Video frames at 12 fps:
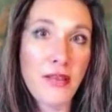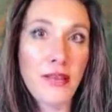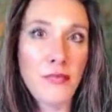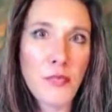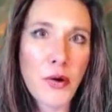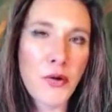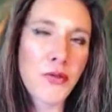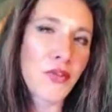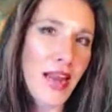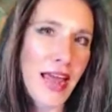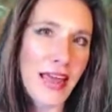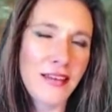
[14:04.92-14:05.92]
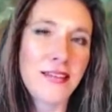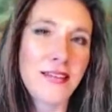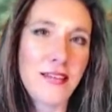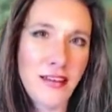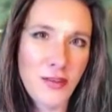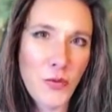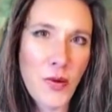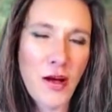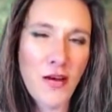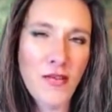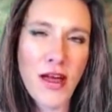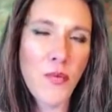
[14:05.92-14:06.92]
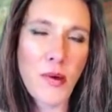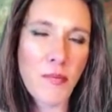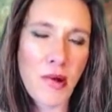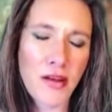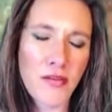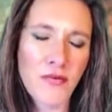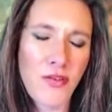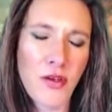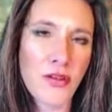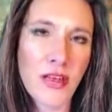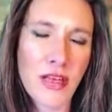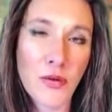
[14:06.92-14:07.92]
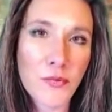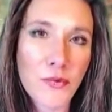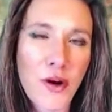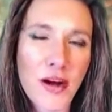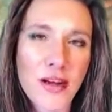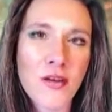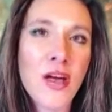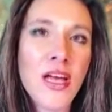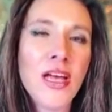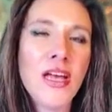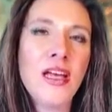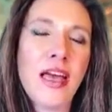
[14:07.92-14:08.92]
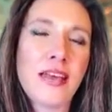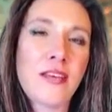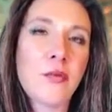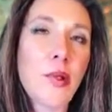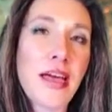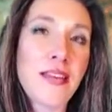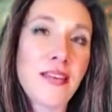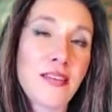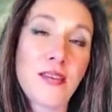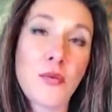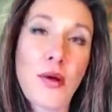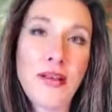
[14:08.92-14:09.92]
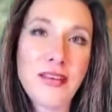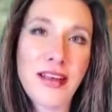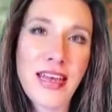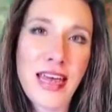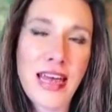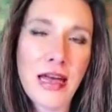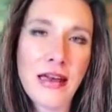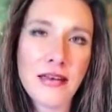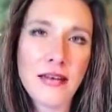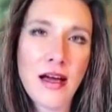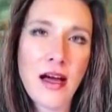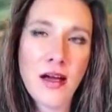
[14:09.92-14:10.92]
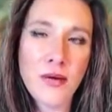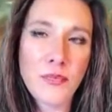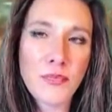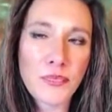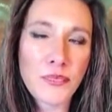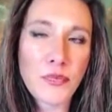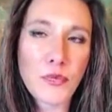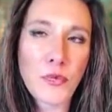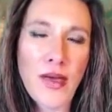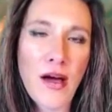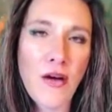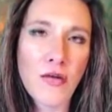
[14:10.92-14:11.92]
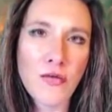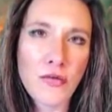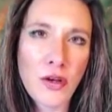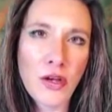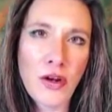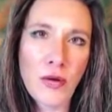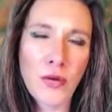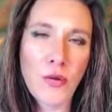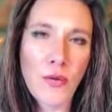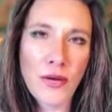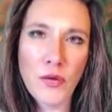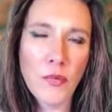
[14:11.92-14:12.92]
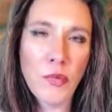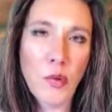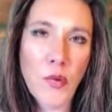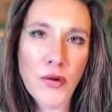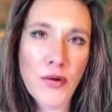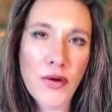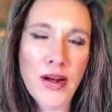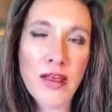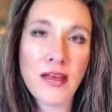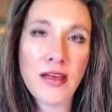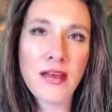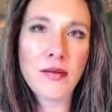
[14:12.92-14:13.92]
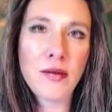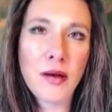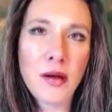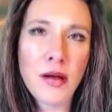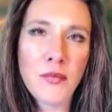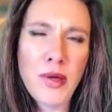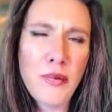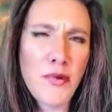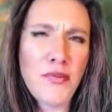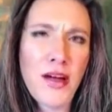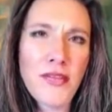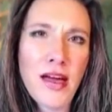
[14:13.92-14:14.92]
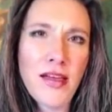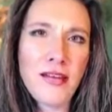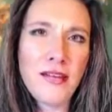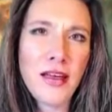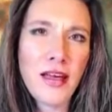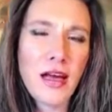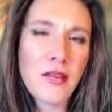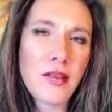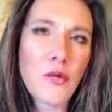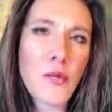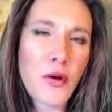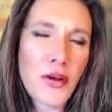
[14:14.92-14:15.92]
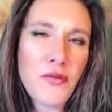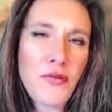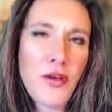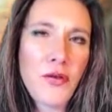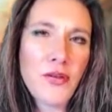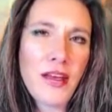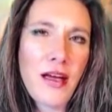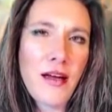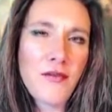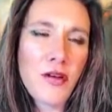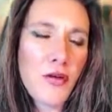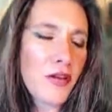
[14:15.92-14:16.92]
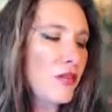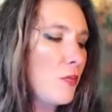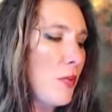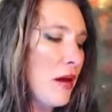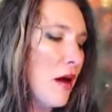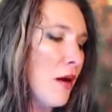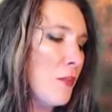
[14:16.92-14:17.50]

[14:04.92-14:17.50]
in person A's D12. I hope I'm not confusing you. I'm trying to explain this as well as I can without, going to a board or anything. People find that a little more confusing, I've noticed. But